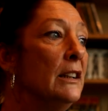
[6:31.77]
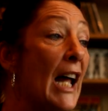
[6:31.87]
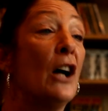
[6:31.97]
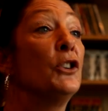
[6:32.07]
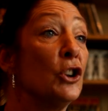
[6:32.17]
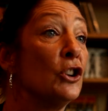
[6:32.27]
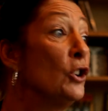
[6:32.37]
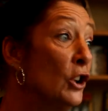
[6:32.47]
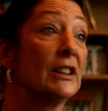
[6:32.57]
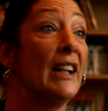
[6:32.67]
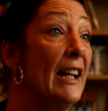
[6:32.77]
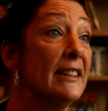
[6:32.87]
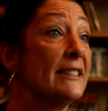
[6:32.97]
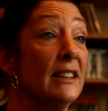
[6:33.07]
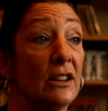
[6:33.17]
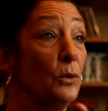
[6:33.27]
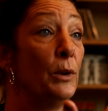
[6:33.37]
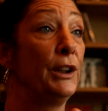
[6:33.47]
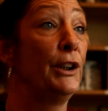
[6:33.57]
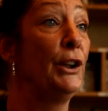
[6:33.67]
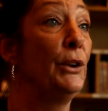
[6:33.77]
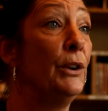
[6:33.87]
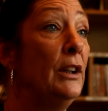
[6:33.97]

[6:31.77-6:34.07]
now you're hook, line, and sinker. What do you do?